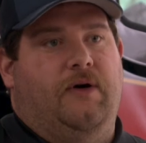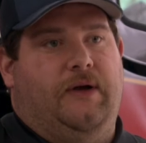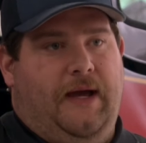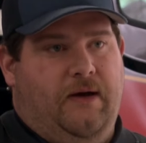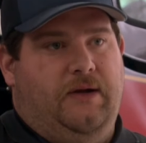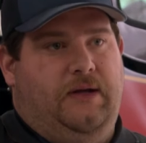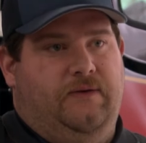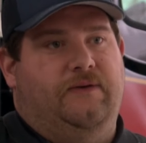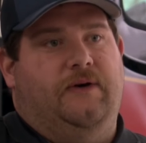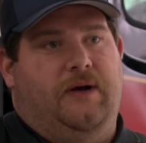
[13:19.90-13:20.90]
our county is
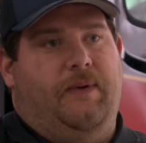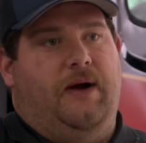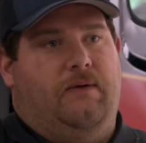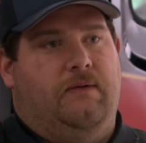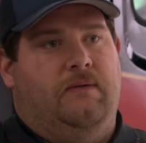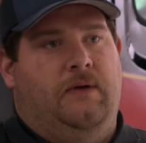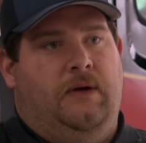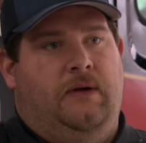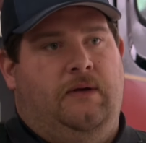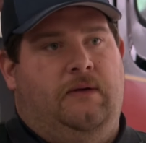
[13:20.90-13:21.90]
still out of power.
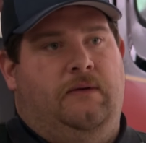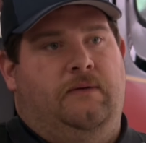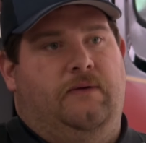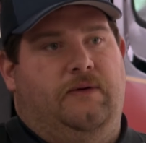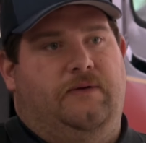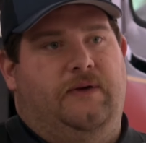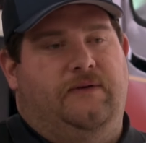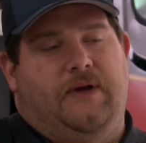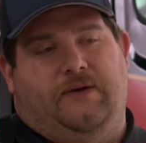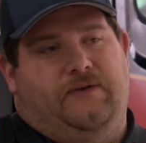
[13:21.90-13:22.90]
So it's
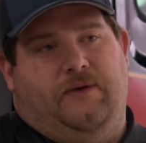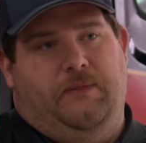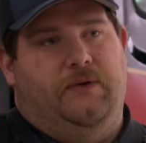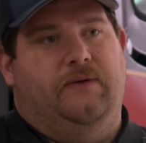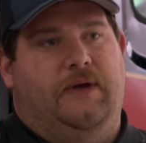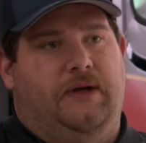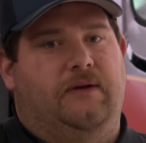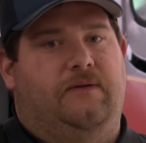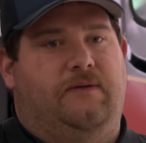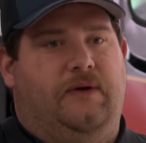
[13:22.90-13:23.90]
not just a Milton thing,
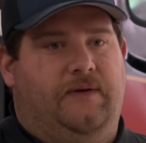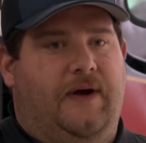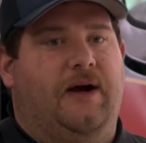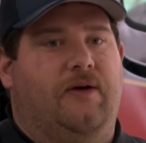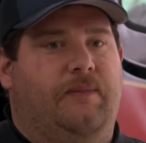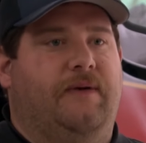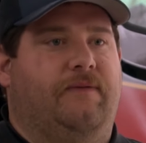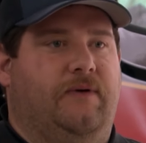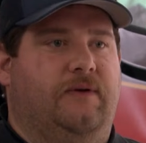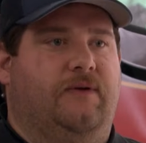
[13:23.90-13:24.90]
it's entire
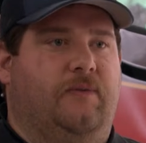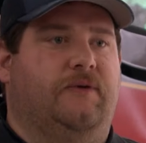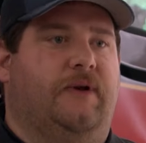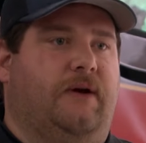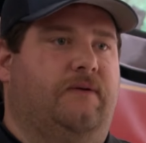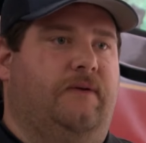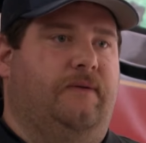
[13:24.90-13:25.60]
Bedford is almost out too.